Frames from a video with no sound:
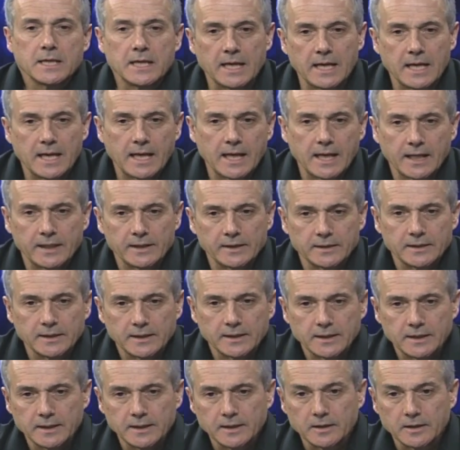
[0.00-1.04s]
and
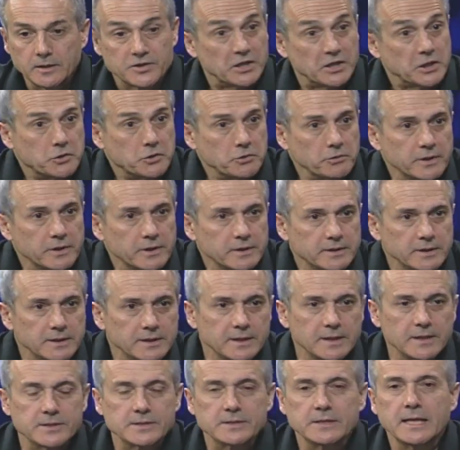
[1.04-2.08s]
uh, security
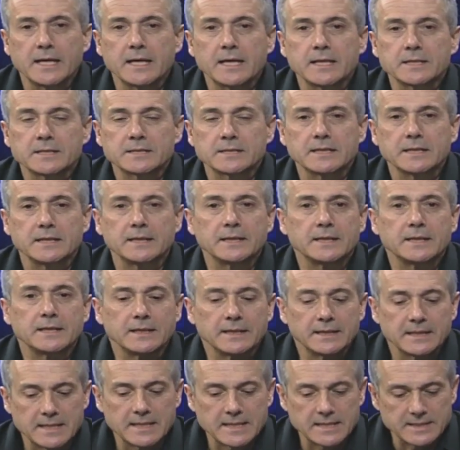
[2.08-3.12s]
these days, uh,
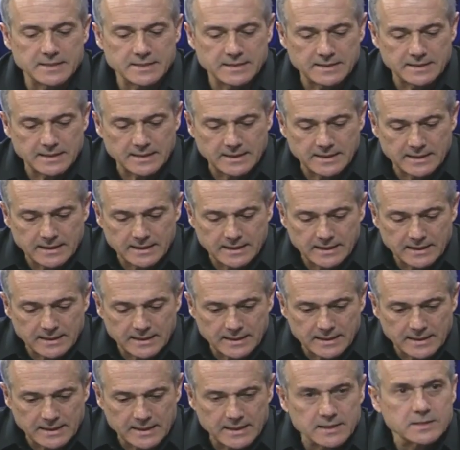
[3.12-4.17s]
is, uh,
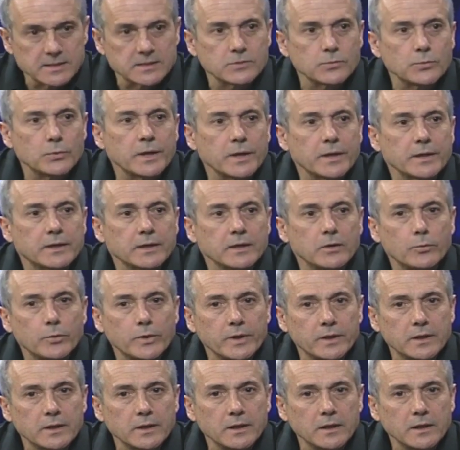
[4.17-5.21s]
is with,
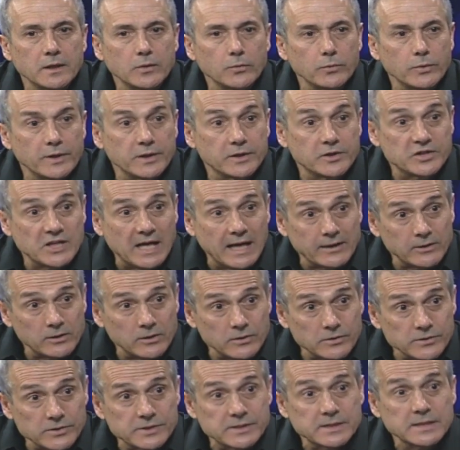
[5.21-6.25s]
with, uh, with
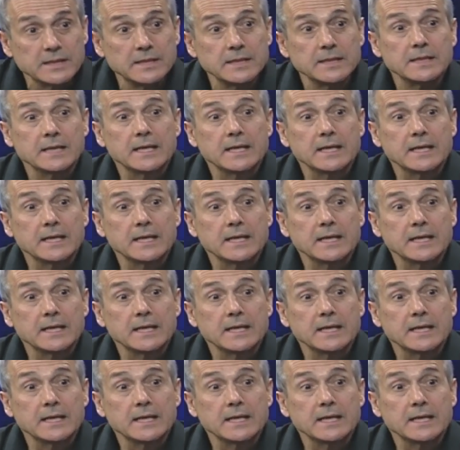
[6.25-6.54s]
channels,